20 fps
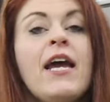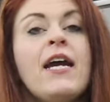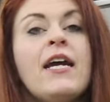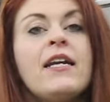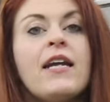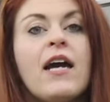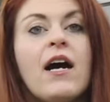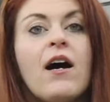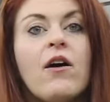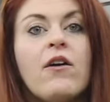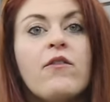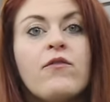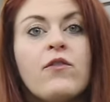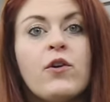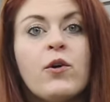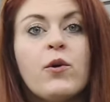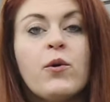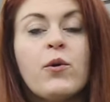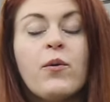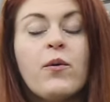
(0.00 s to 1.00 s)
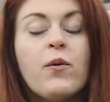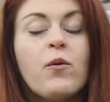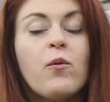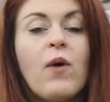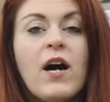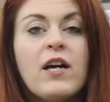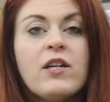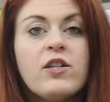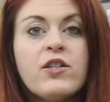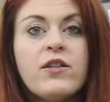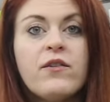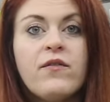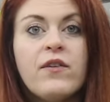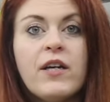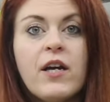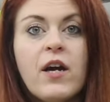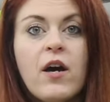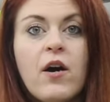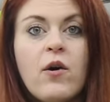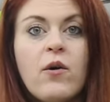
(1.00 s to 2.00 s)
Now, if you watched the
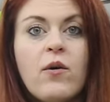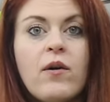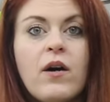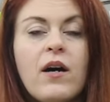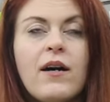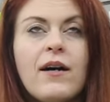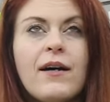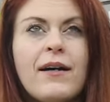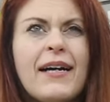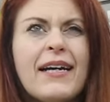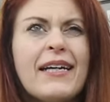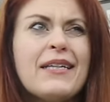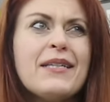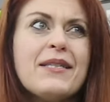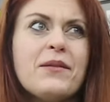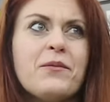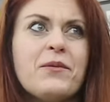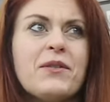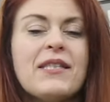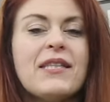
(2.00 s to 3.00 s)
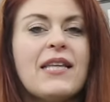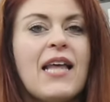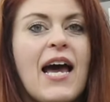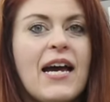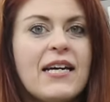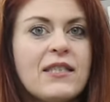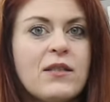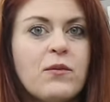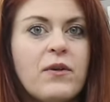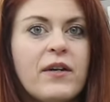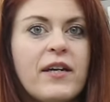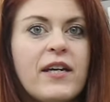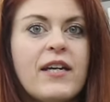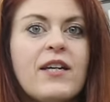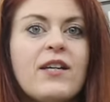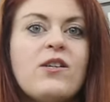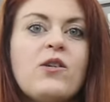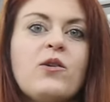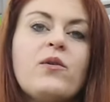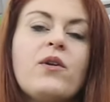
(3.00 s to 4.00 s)
video, I guess it was last
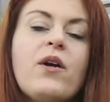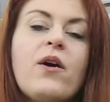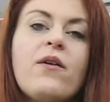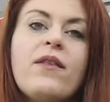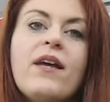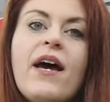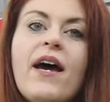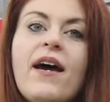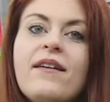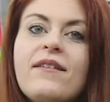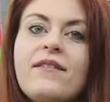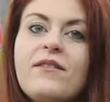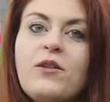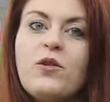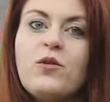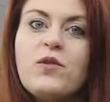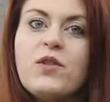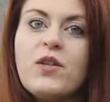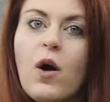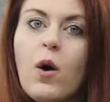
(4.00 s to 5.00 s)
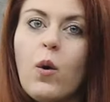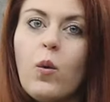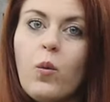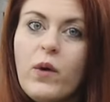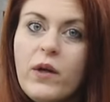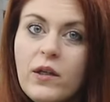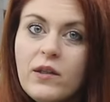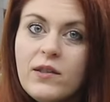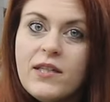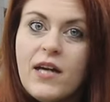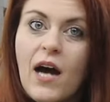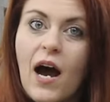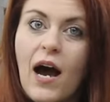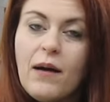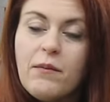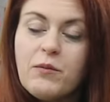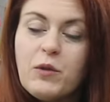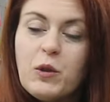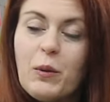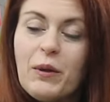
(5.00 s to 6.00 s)
week, you'll know that you saw Will's
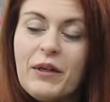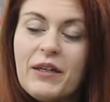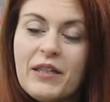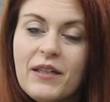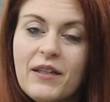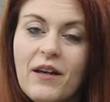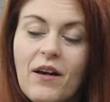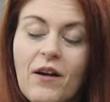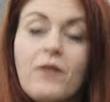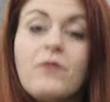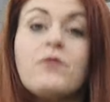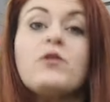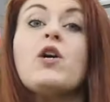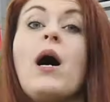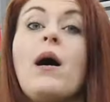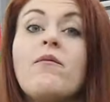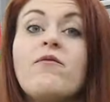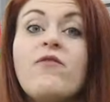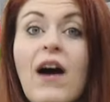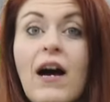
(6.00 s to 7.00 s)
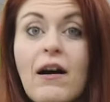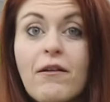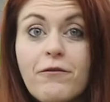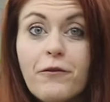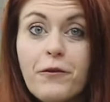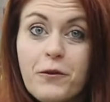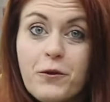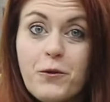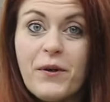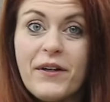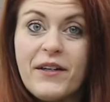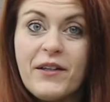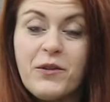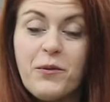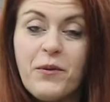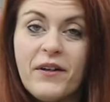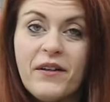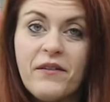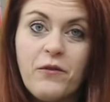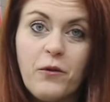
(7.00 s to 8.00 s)
top 5 for
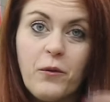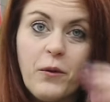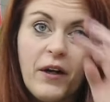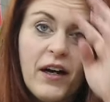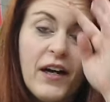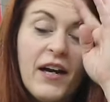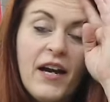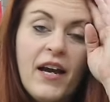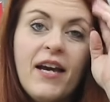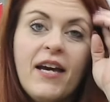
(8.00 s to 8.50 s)
2024.